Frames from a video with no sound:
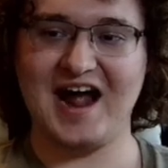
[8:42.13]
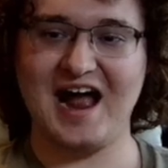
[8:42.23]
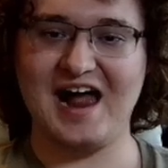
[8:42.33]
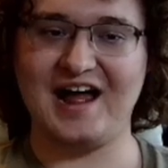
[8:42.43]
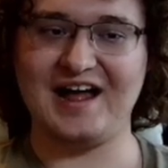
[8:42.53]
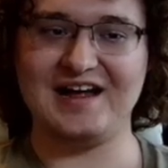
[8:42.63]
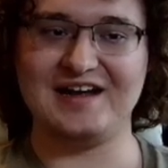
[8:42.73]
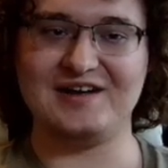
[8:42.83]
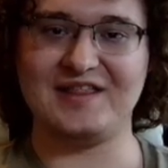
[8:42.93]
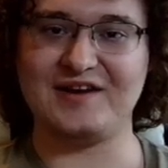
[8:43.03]

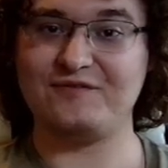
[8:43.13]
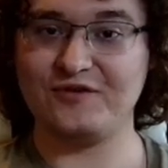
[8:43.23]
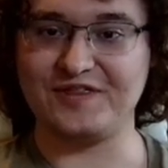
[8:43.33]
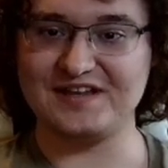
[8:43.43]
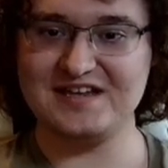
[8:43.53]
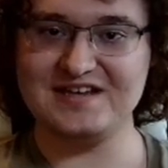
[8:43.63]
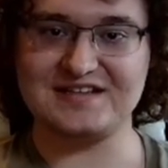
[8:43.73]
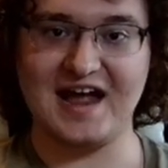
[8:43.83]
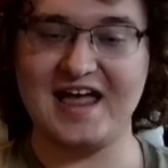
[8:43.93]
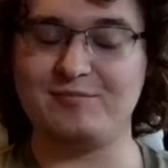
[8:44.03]
I like for the keys,
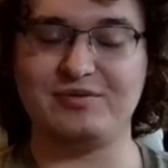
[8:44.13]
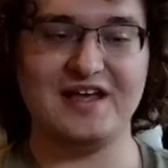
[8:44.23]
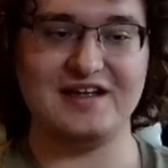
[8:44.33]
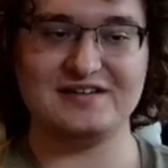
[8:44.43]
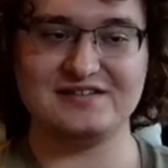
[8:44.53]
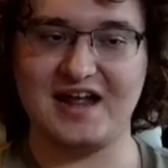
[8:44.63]
I had planned.